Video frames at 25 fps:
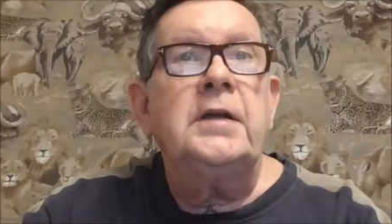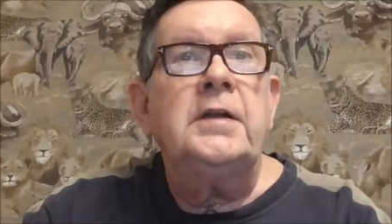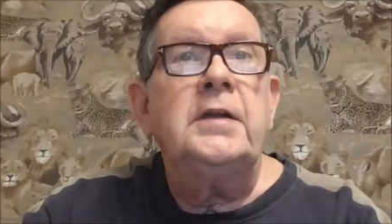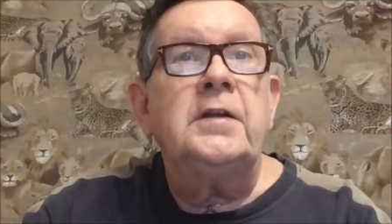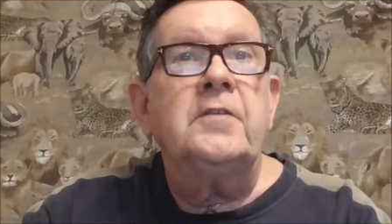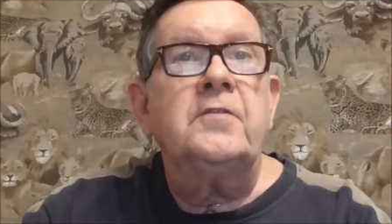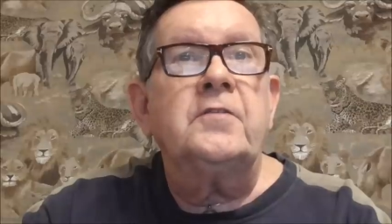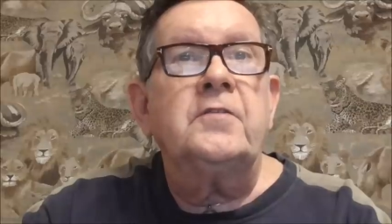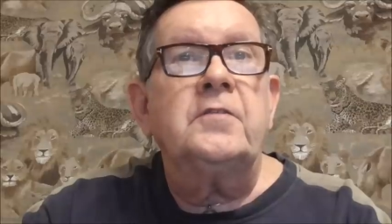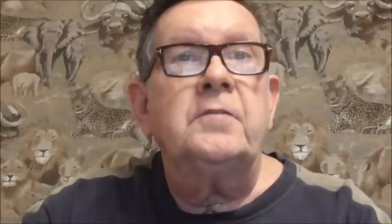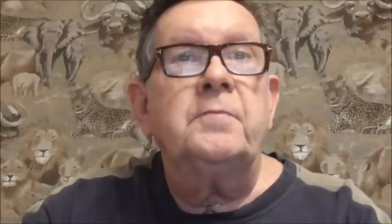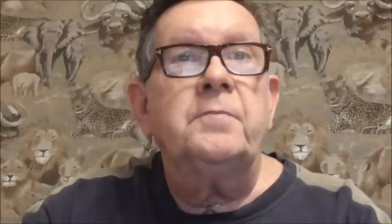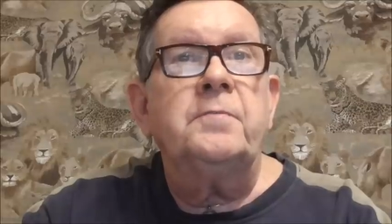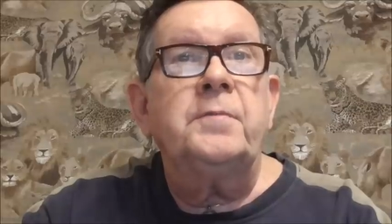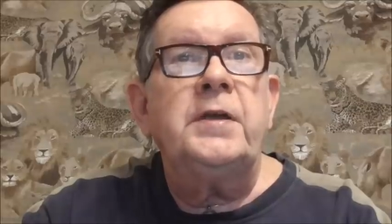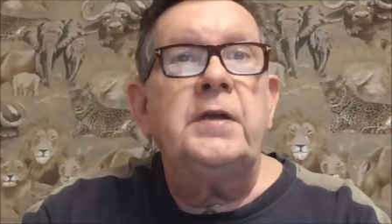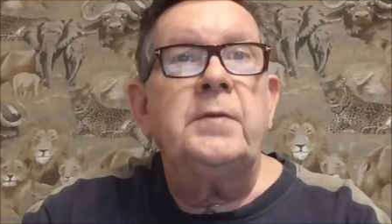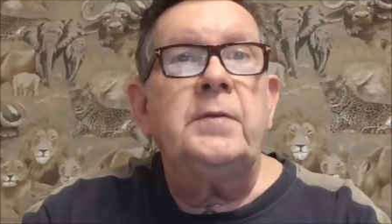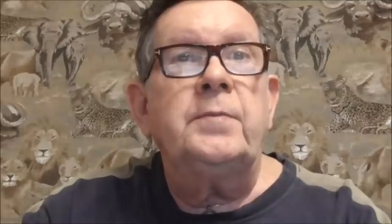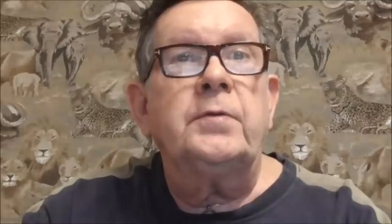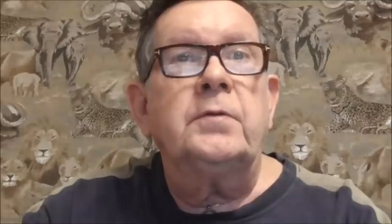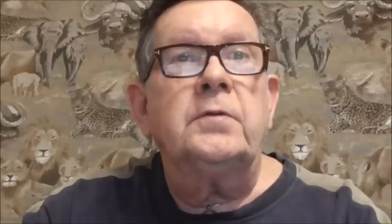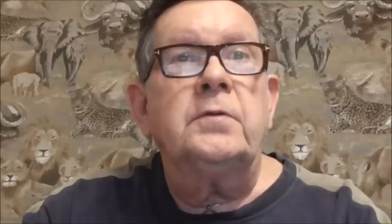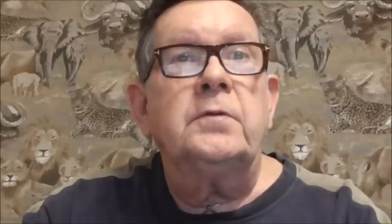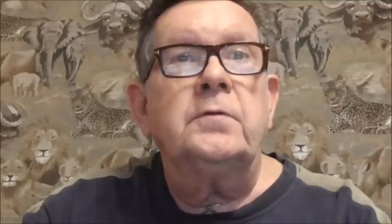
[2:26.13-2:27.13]
innocent
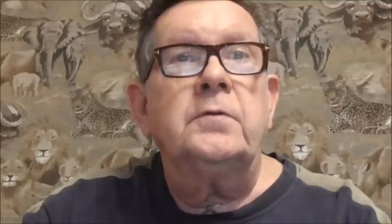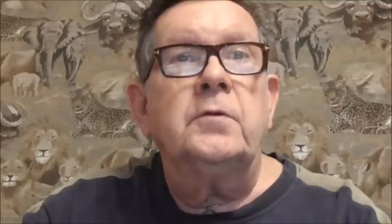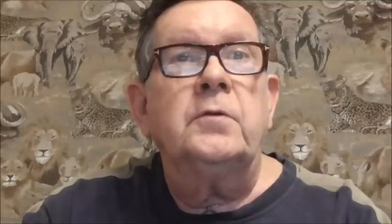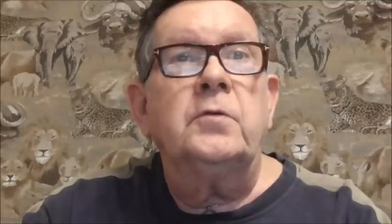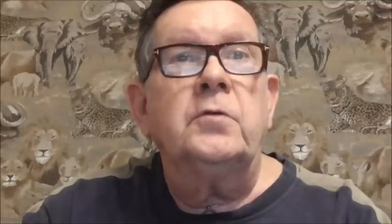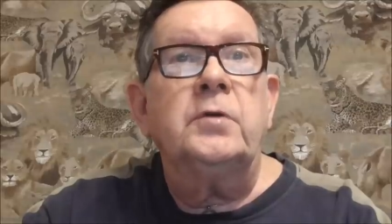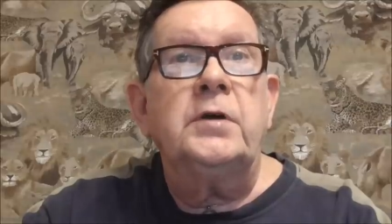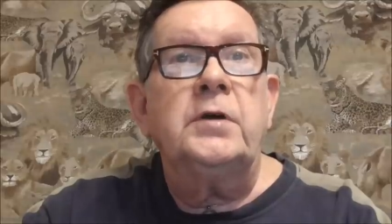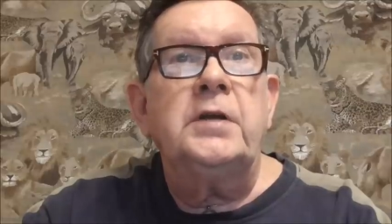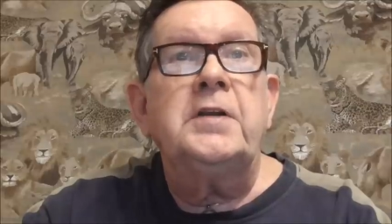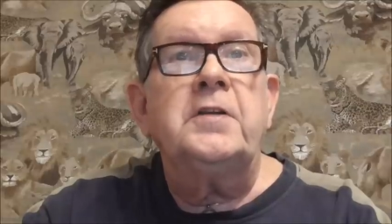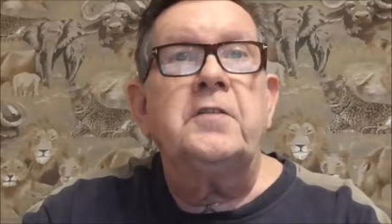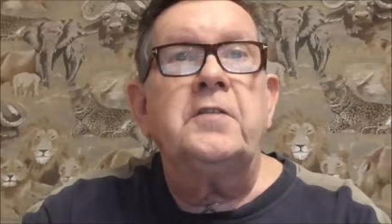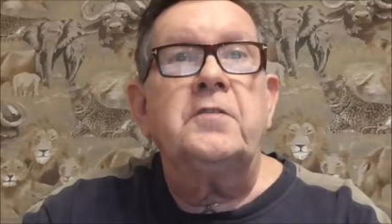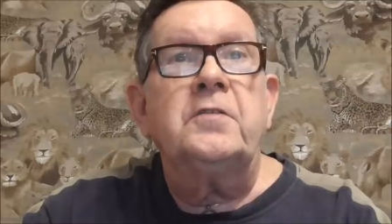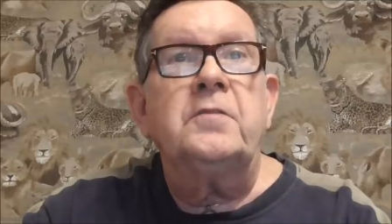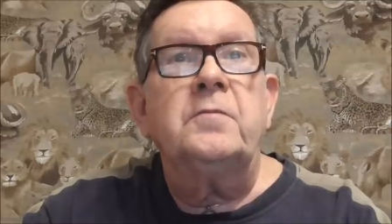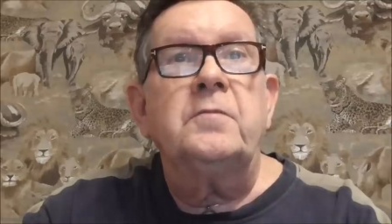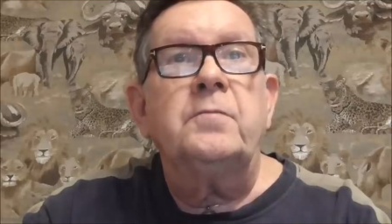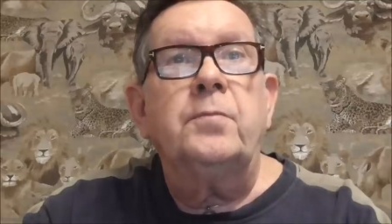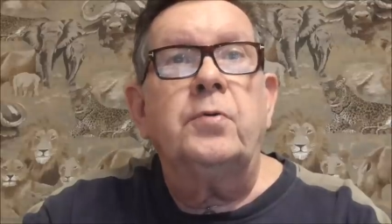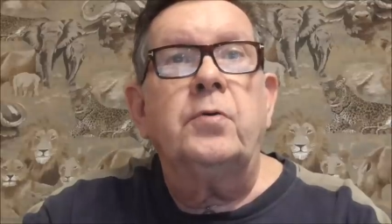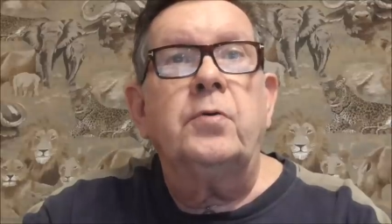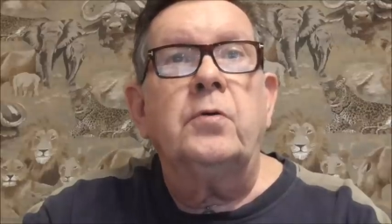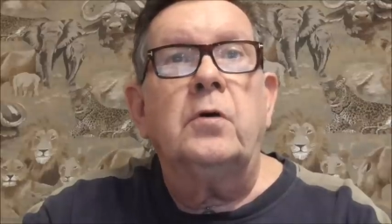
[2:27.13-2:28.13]
people or
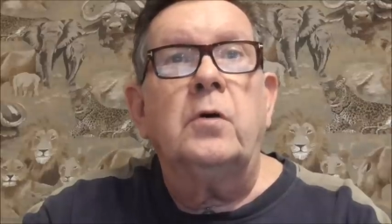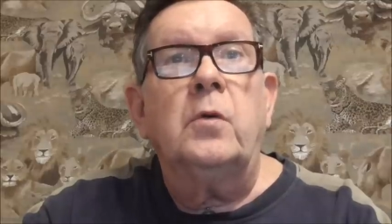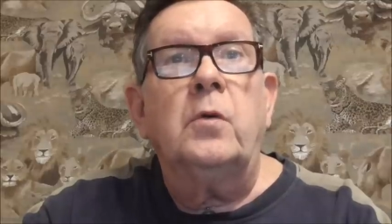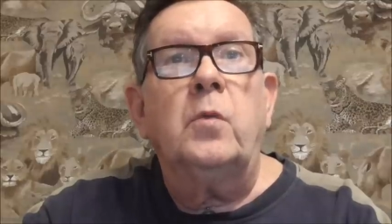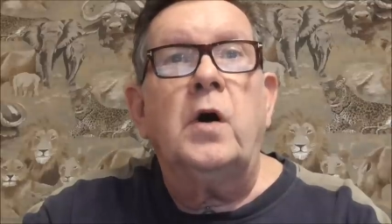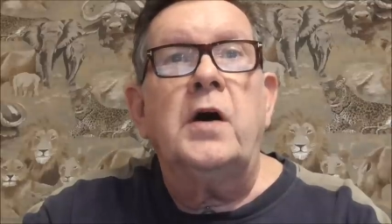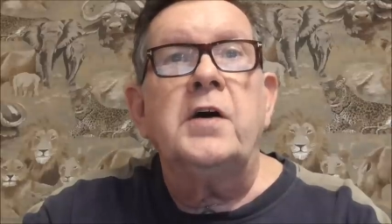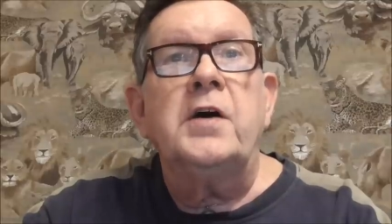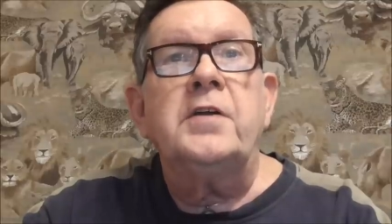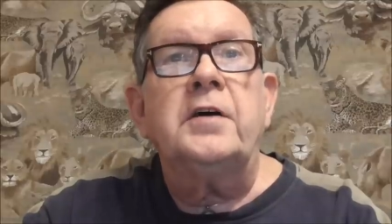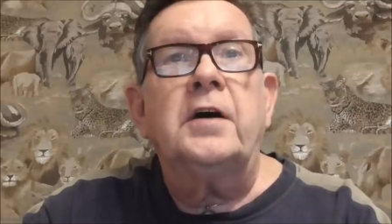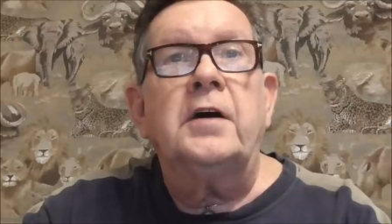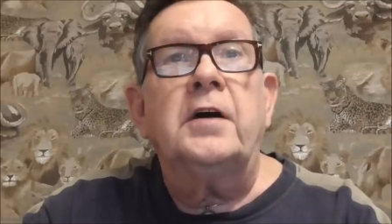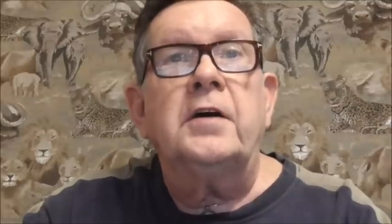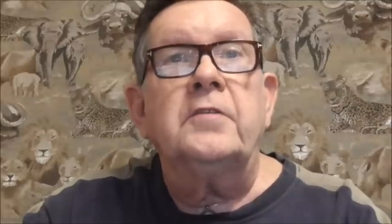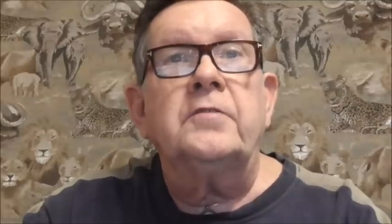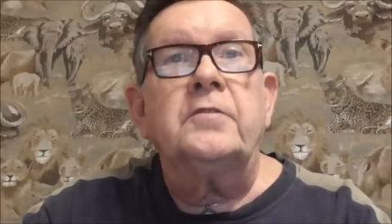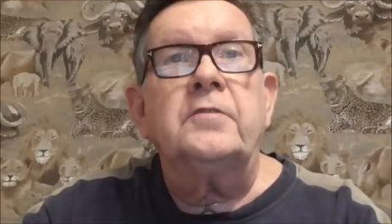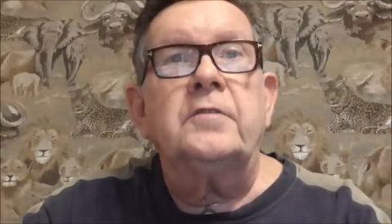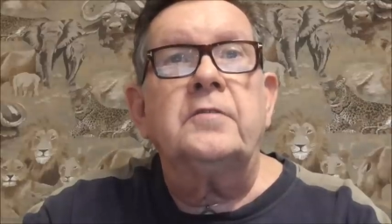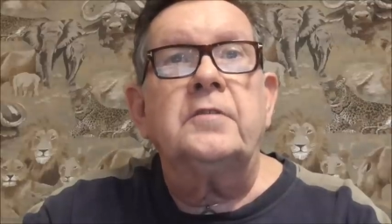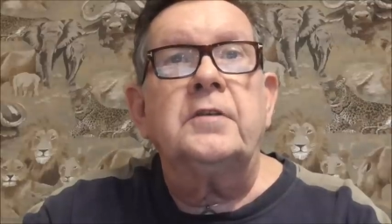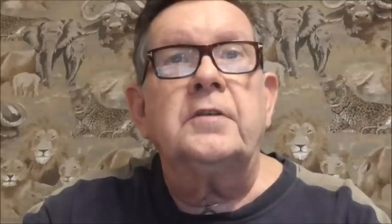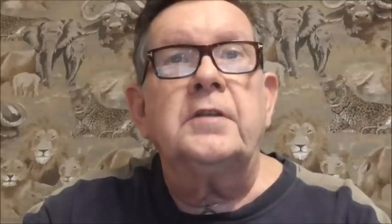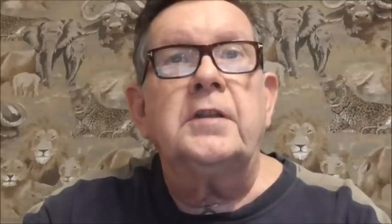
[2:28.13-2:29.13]
innocent poor white
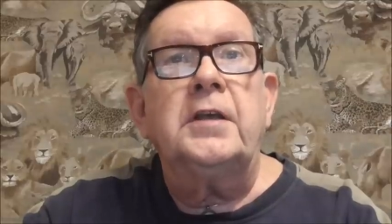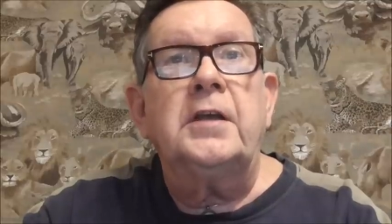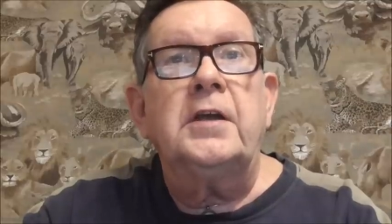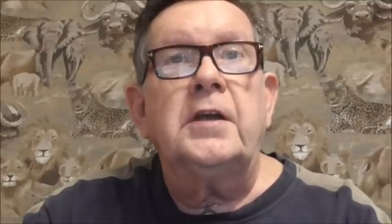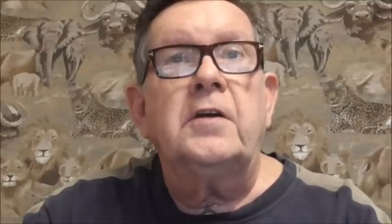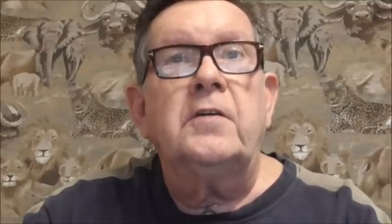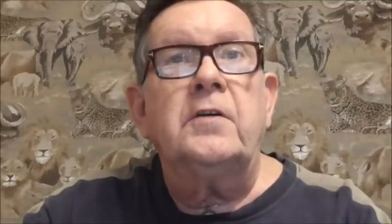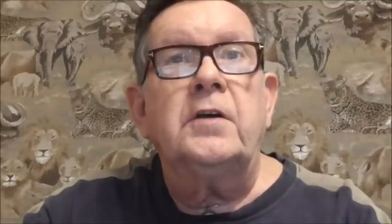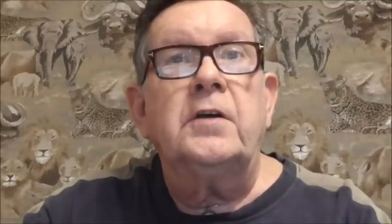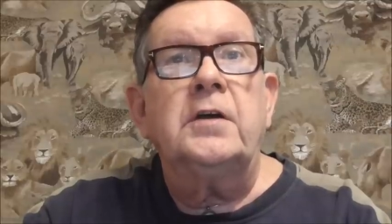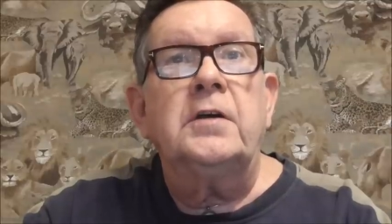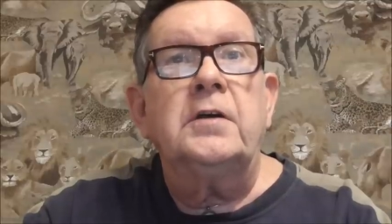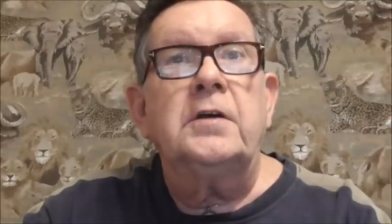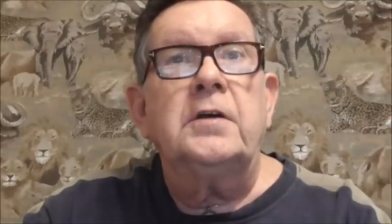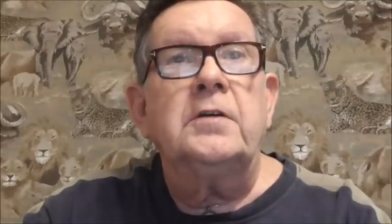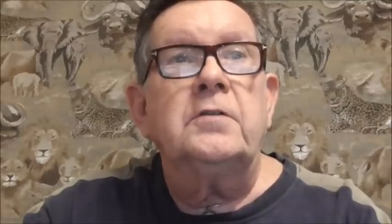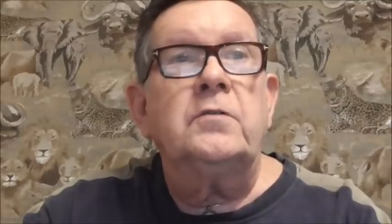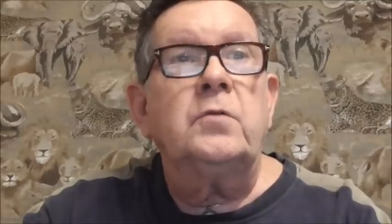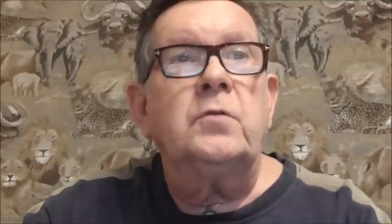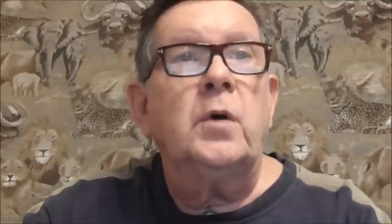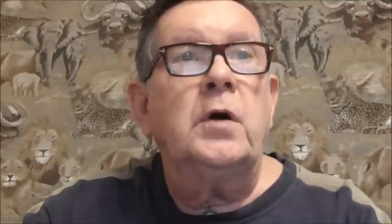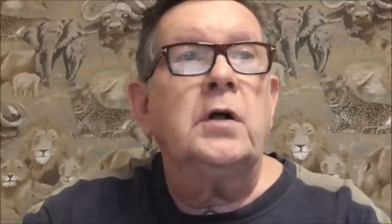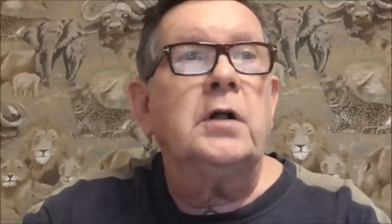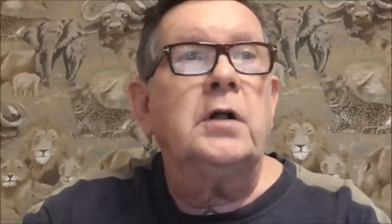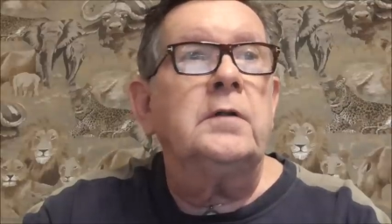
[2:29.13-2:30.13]
houses in the area
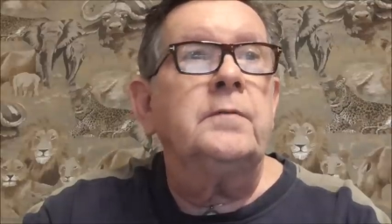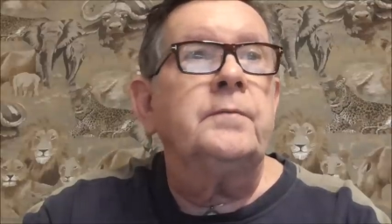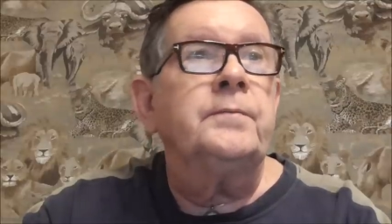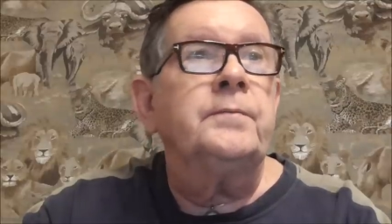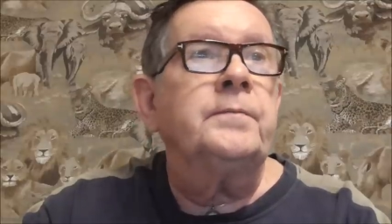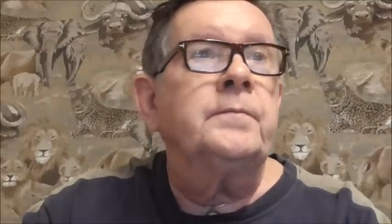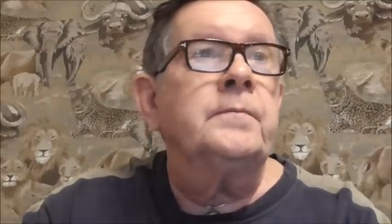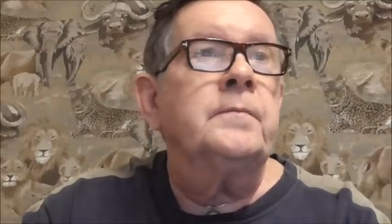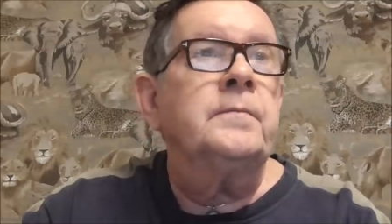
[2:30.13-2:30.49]
as well.